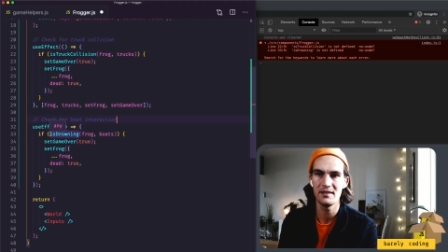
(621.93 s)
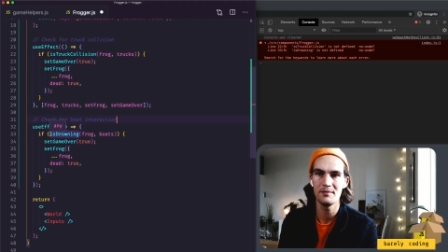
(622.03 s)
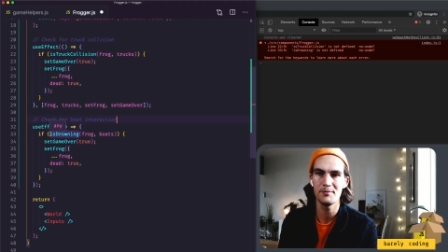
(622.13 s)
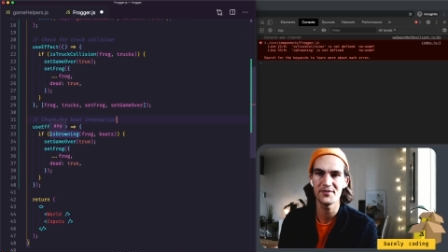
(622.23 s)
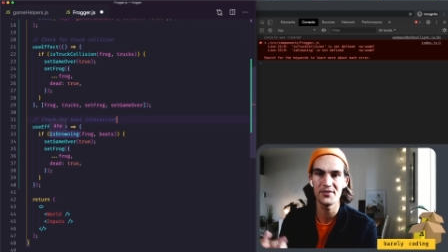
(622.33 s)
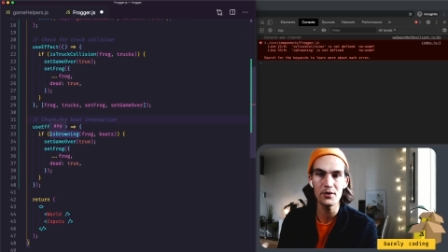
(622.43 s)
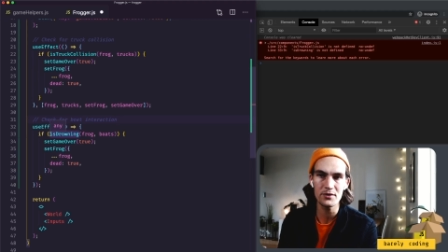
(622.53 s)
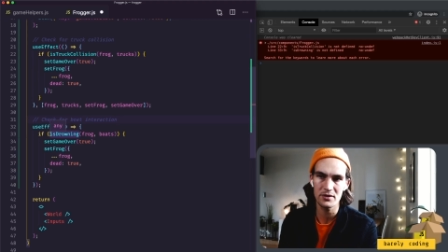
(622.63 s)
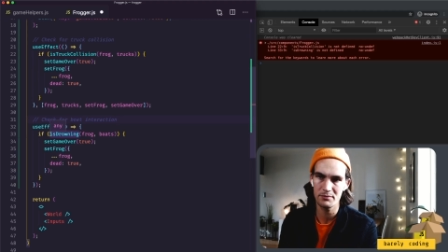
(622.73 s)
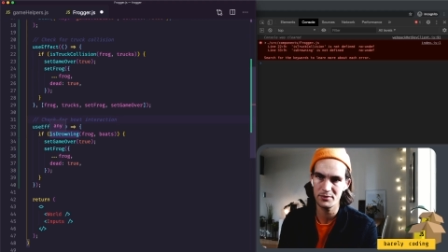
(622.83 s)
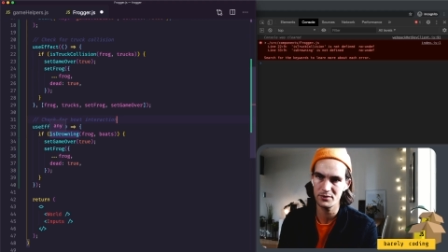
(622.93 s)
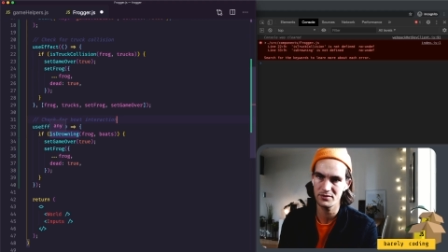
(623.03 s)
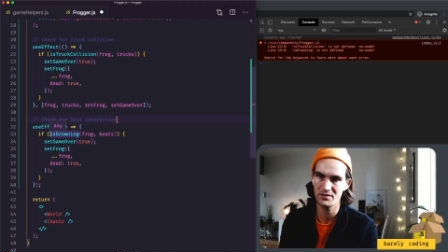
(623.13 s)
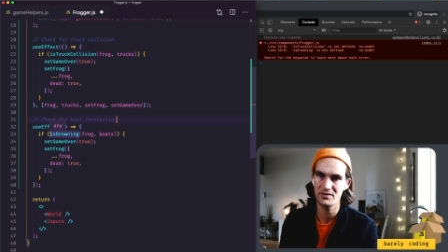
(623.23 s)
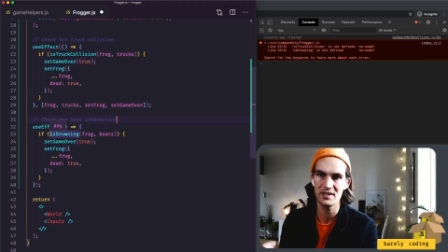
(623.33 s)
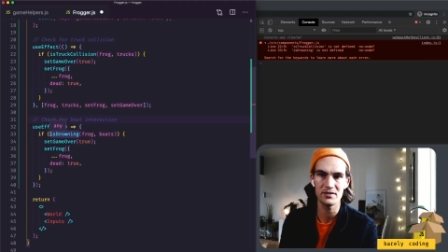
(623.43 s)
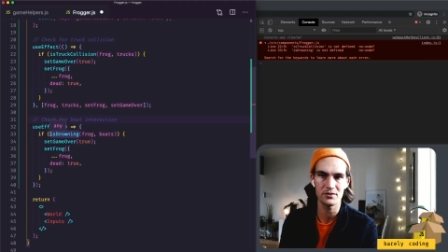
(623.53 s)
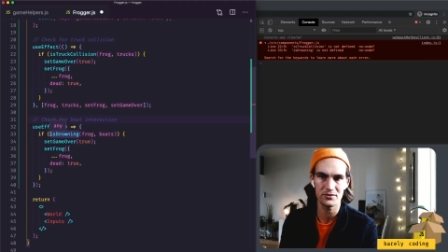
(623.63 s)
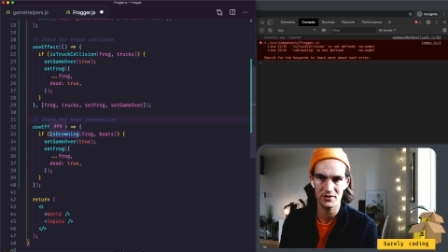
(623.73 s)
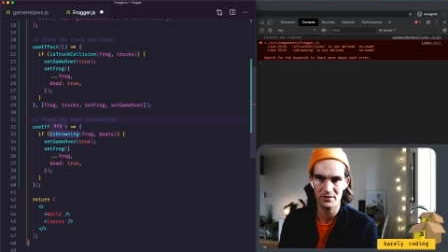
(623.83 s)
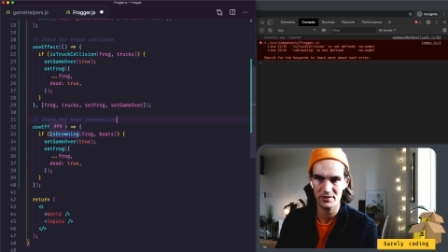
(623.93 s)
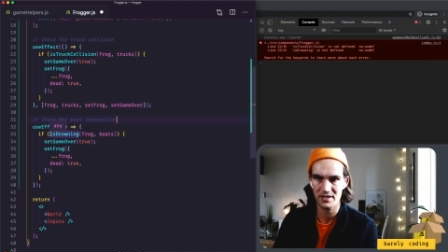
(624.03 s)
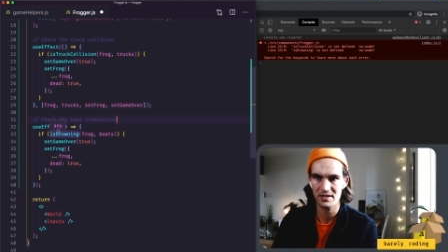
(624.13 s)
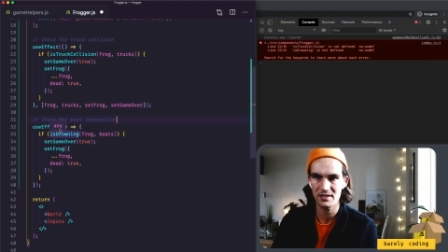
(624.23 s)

but not on a boat, then you're drowning.